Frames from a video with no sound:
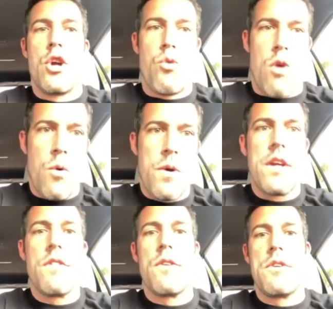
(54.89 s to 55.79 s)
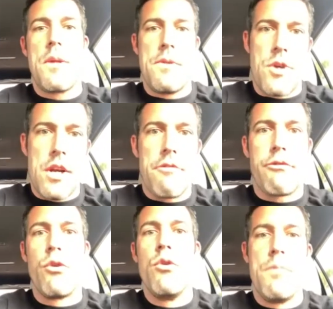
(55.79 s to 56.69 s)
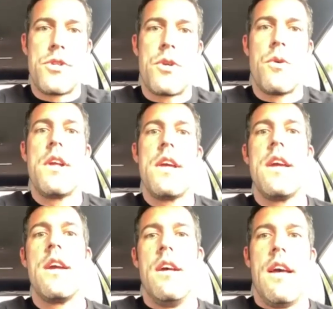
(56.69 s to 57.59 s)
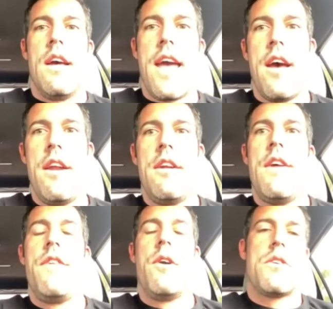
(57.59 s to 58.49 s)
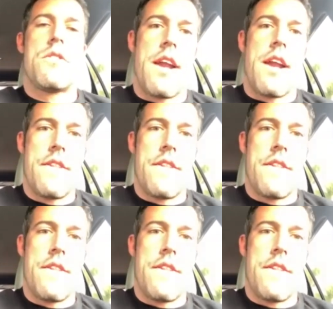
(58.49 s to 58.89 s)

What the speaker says: growing, they're demonstrating fruit, maturity, and they're excited.